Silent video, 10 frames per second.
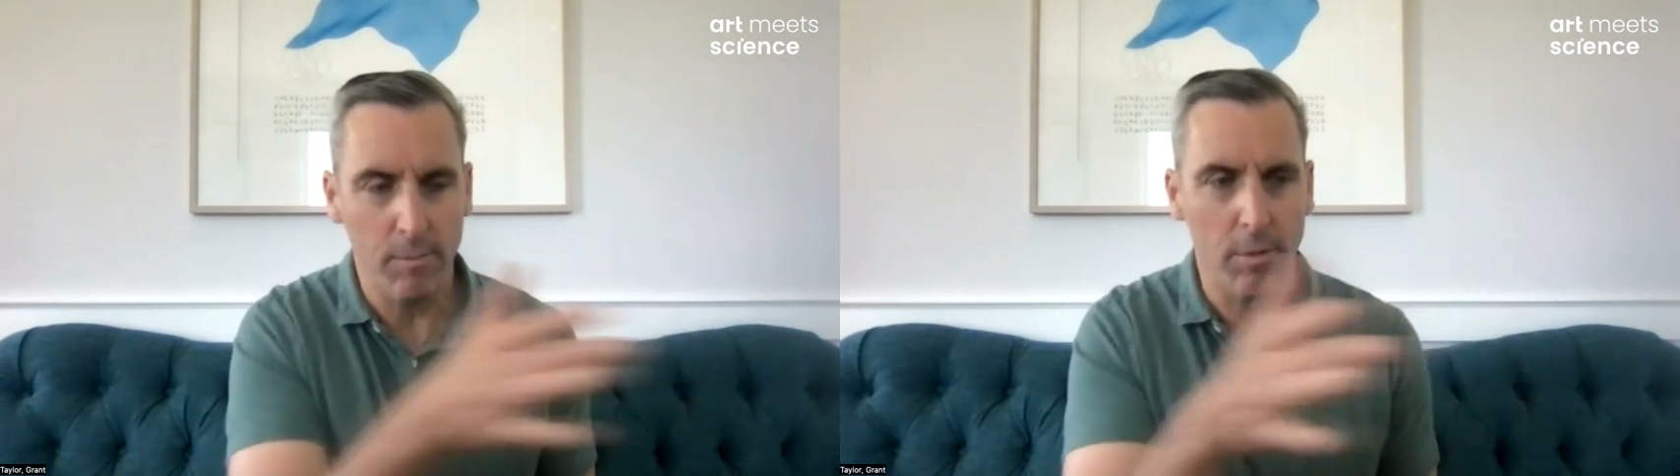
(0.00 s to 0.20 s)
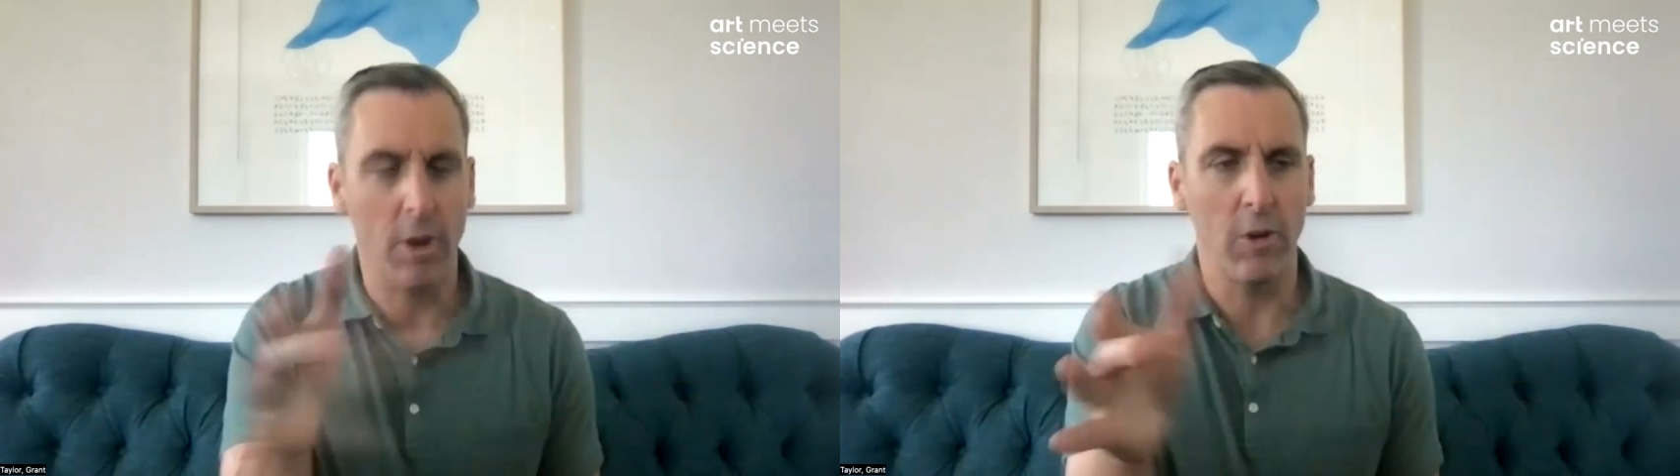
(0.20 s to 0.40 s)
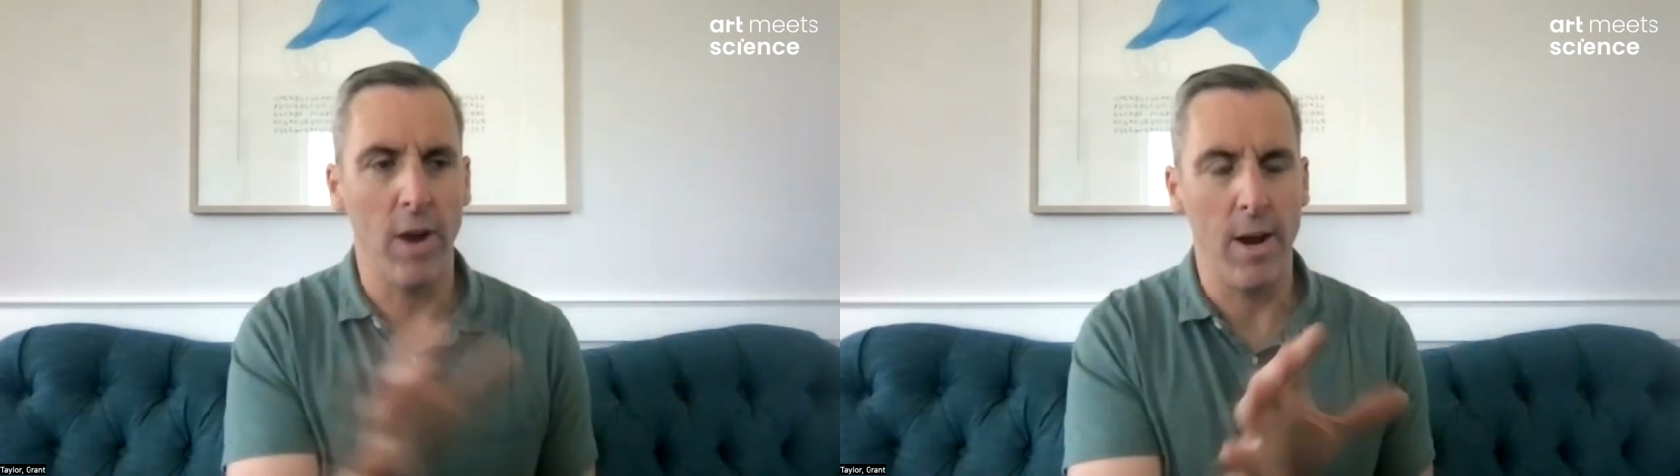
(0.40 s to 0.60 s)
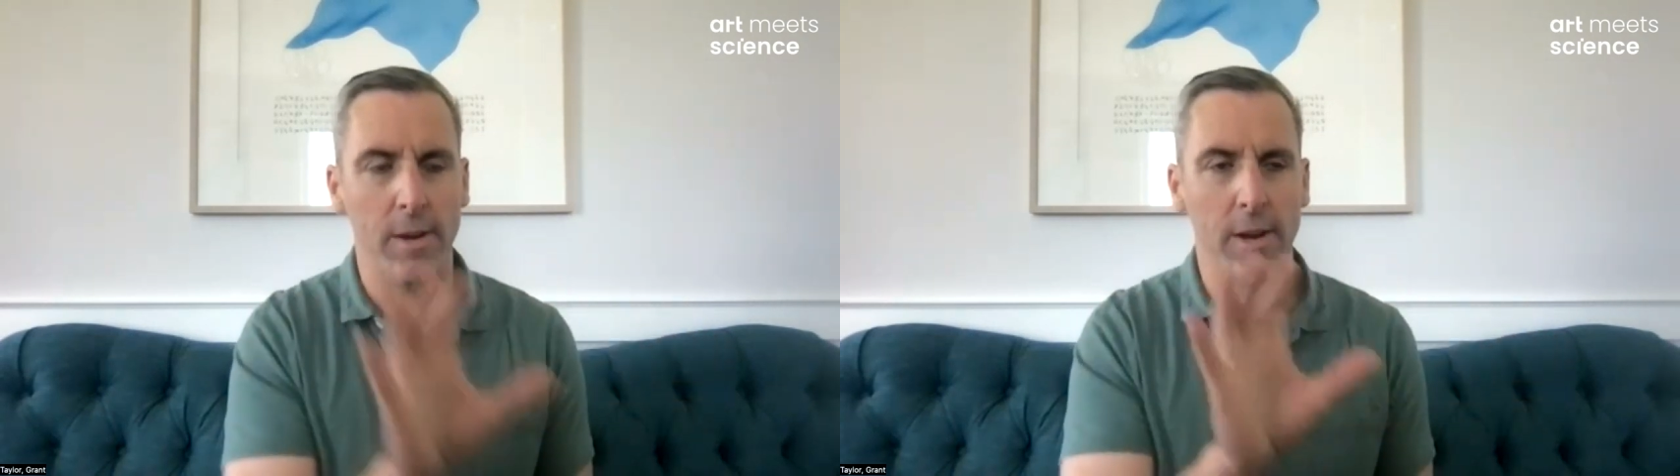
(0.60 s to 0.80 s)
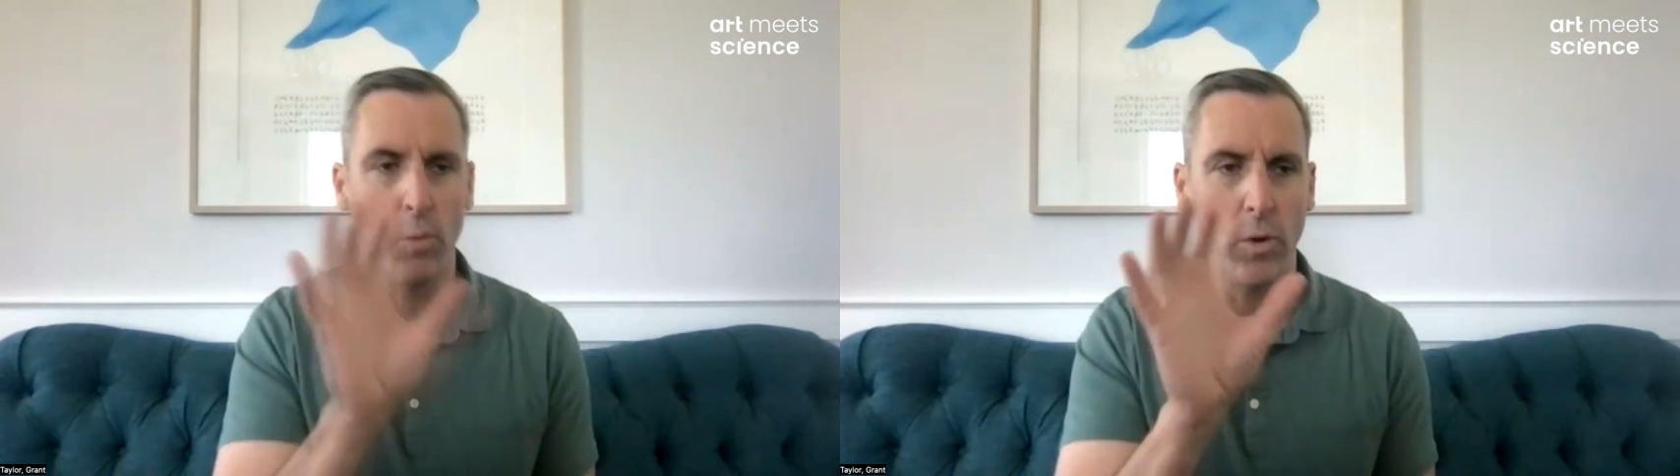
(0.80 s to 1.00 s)

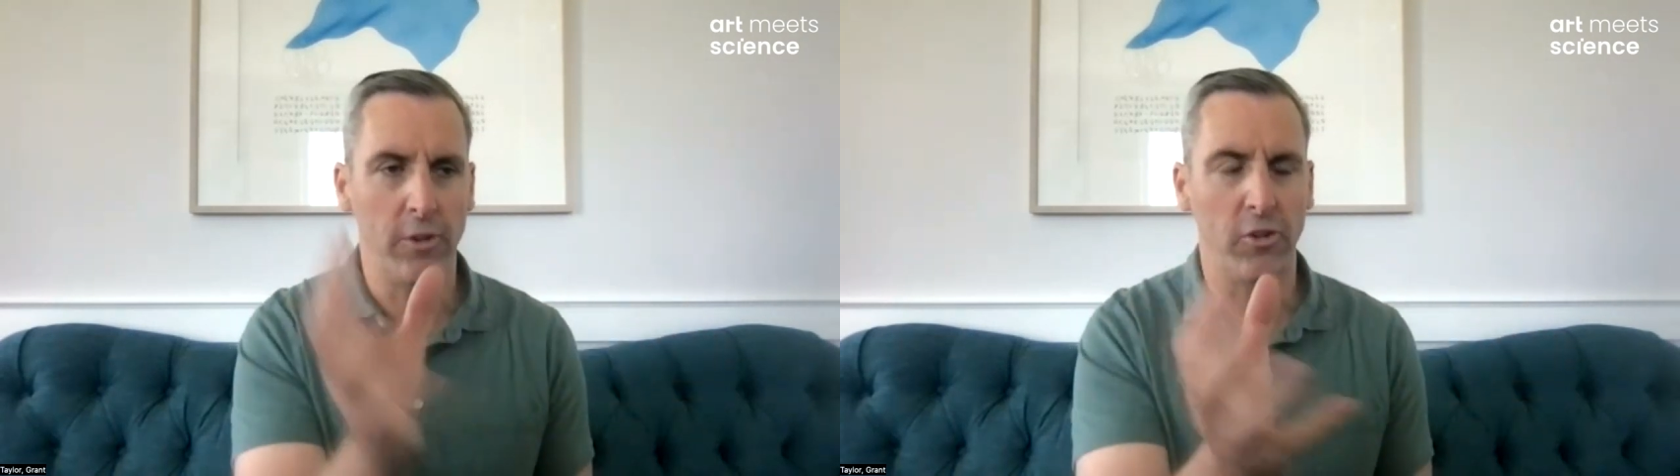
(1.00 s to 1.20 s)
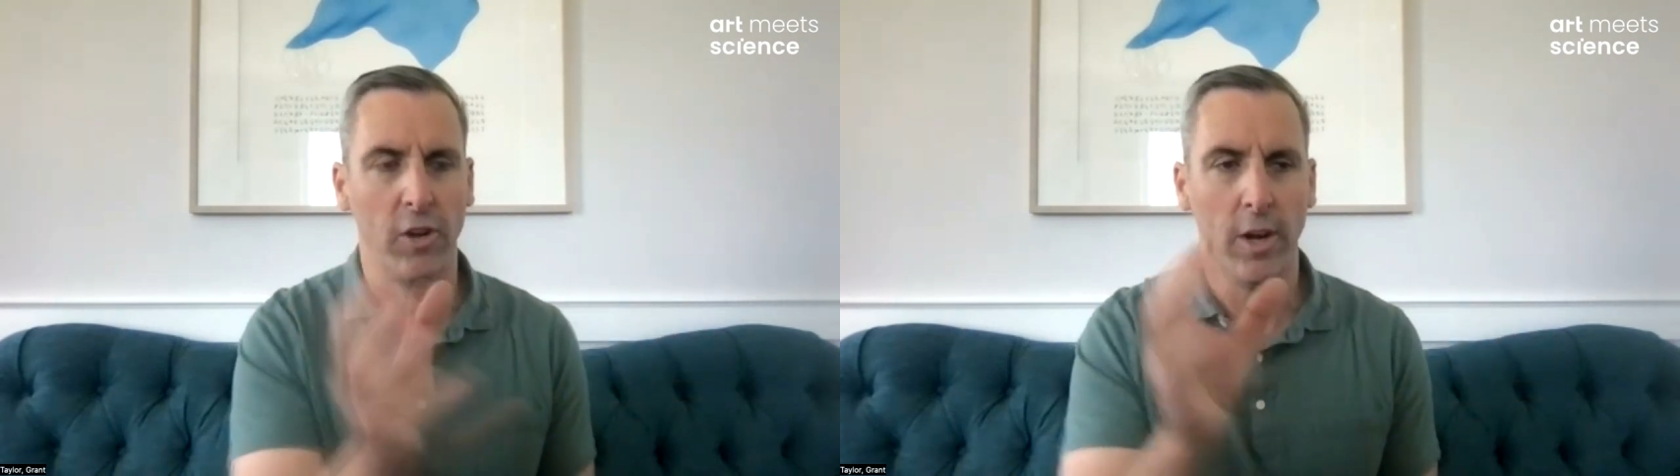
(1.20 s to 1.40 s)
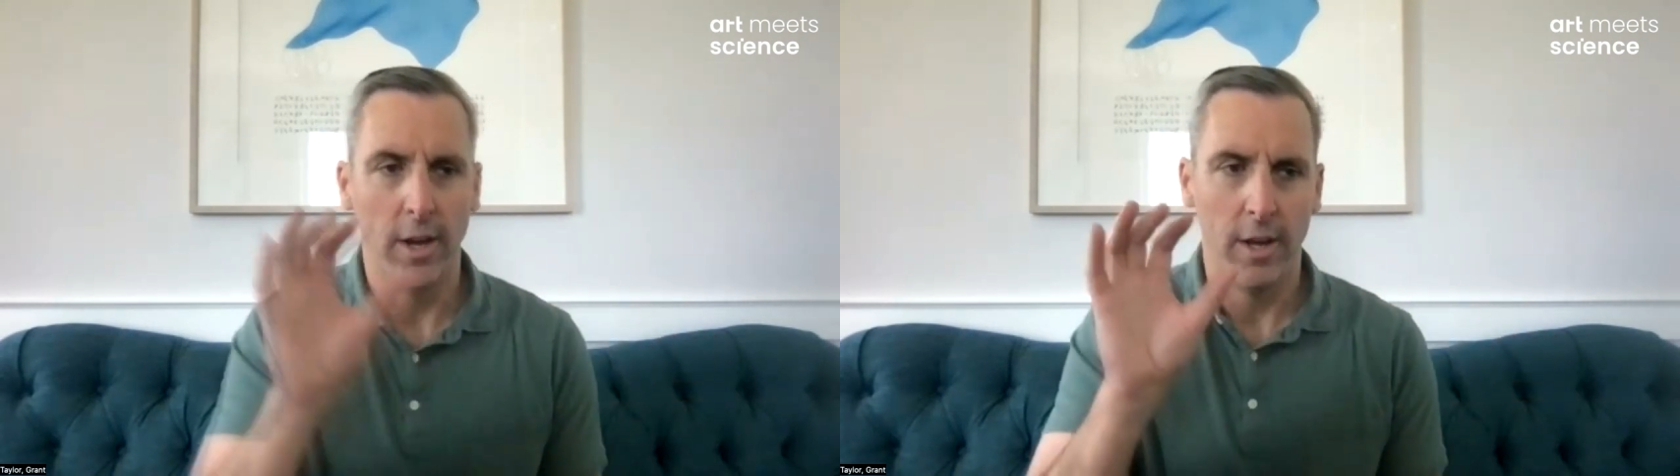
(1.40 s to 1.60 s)
program in which